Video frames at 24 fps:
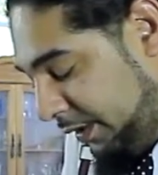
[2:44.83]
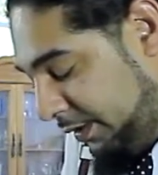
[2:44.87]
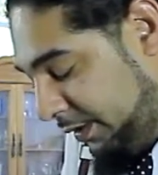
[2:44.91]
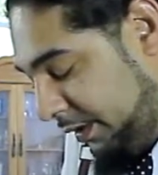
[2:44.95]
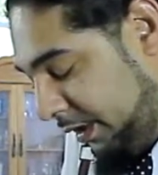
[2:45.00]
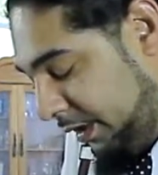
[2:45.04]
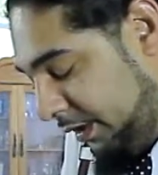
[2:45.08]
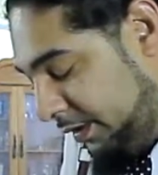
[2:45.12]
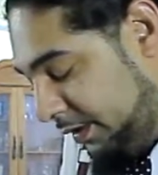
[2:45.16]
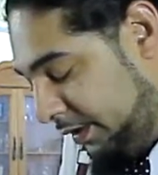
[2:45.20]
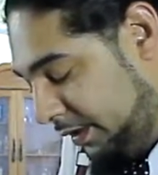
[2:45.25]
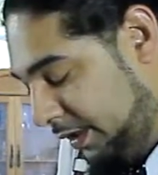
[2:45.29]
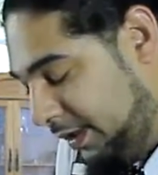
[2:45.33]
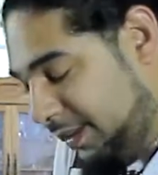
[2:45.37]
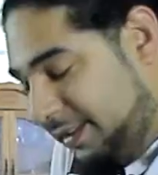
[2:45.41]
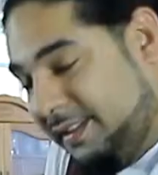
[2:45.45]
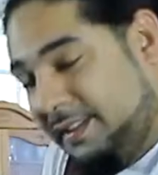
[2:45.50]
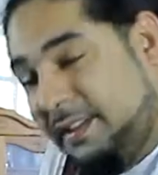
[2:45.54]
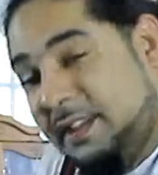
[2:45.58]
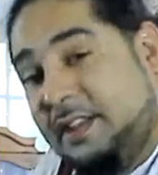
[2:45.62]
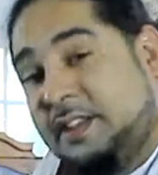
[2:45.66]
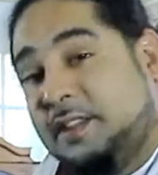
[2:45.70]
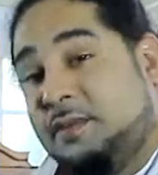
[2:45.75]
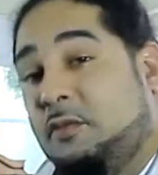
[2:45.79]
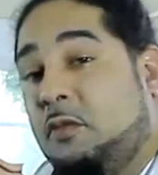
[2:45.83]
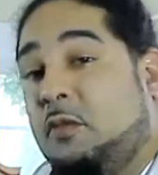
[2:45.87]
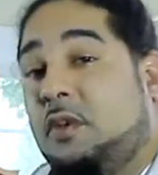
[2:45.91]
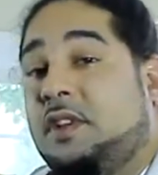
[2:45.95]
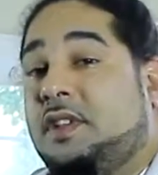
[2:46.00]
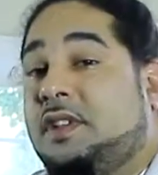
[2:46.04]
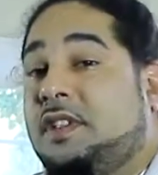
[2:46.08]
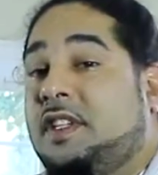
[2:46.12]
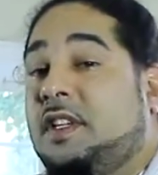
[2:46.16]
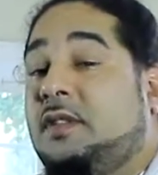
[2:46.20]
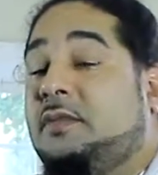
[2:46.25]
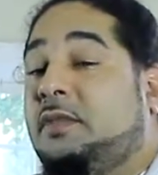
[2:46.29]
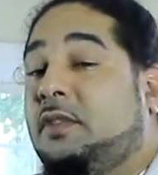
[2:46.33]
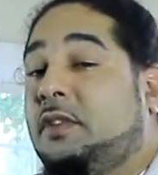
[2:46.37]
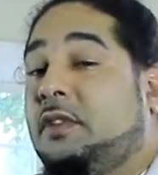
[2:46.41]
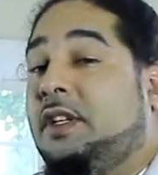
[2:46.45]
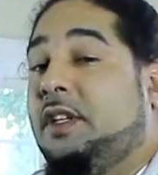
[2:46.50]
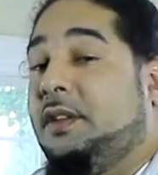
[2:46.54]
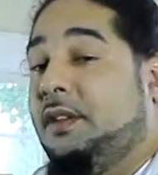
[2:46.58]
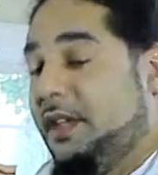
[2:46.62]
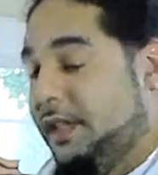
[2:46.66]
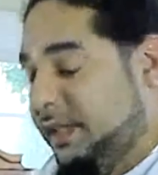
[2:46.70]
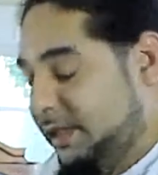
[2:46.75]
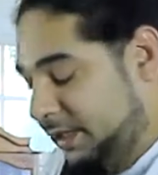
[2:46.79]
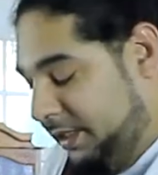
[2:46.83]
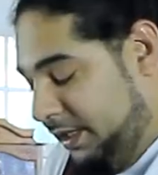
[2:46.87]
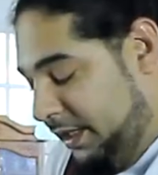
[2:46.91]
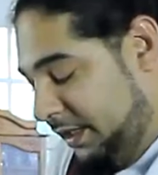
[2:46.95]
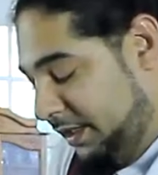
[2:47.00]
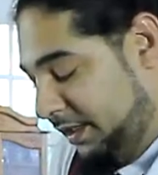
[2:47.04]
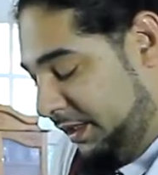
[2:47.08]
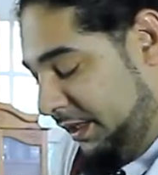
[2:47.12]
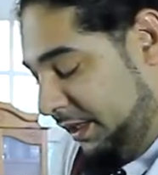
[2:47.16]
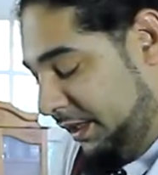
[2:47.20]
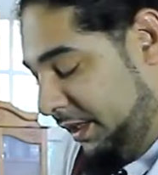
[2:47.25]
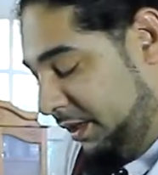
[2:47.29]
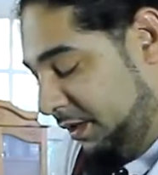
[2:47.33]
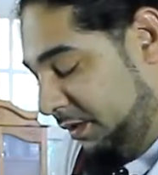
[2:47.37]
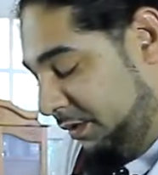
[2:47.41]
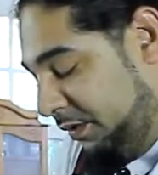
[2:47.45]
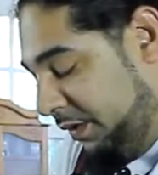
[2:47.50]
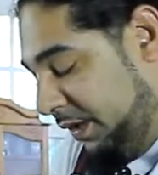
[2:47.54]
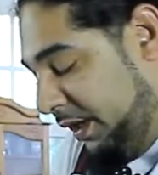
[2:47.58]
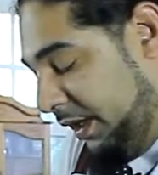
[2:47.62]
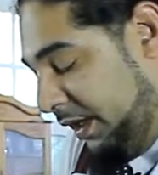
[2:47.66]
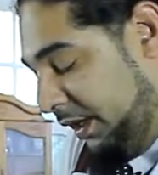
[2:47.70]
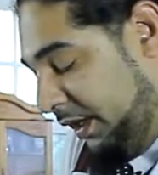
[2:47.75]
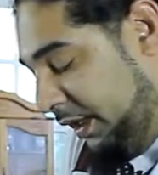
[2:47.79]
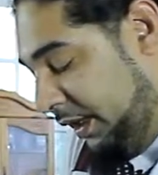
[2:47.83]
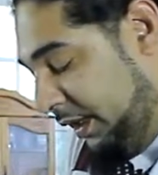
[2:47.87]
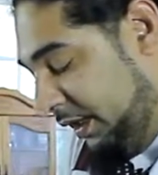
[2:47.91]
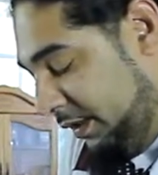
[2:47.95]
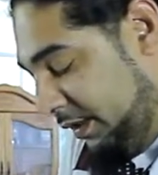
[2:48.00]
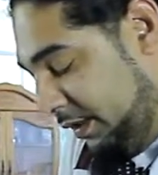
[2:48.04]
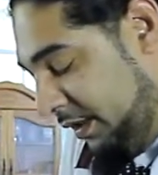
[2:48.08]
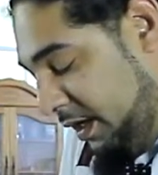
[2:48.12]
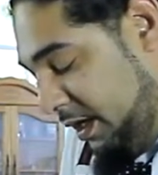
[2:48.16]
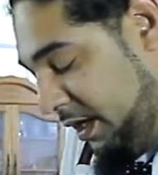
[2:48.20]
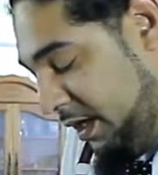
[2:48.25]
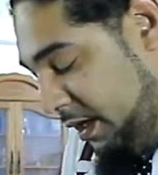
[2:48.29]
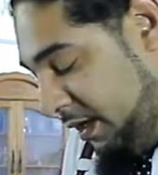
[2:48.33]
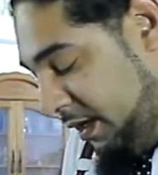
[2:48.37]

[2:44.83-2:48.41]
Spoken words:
It's more simple. It's easier than you think it is.